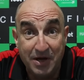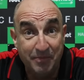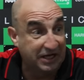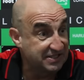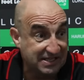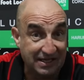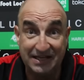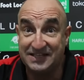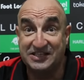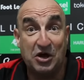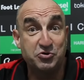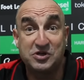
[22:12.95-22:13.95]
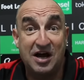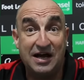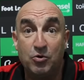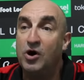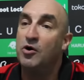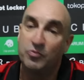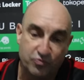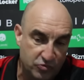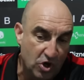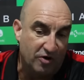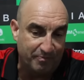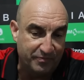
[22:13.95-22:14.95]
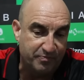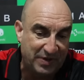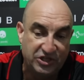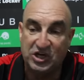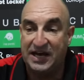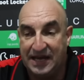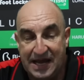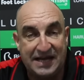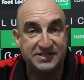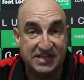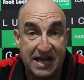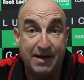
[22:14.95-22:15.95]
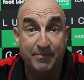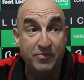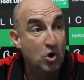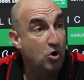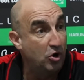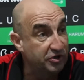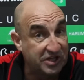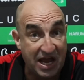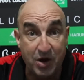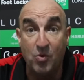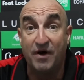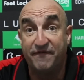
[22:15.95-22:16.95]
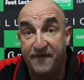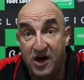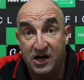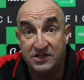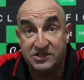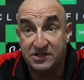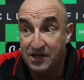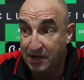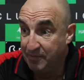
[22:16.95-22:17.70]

because at least those guys, well, not PJ, SM, or Dewa first,